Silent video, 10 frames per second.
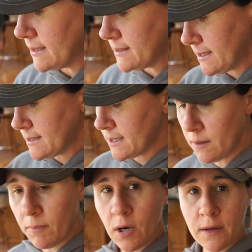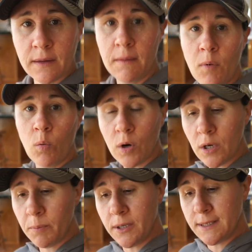Dee's gonna mark them. We're
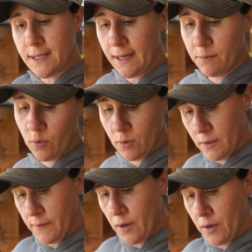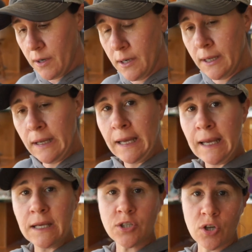gonna put 10 more of our
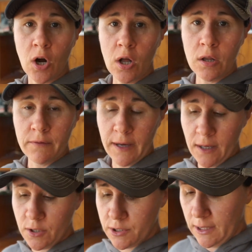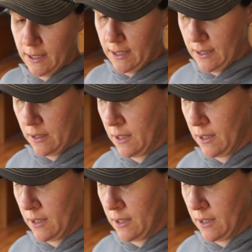Easter olive eggers in.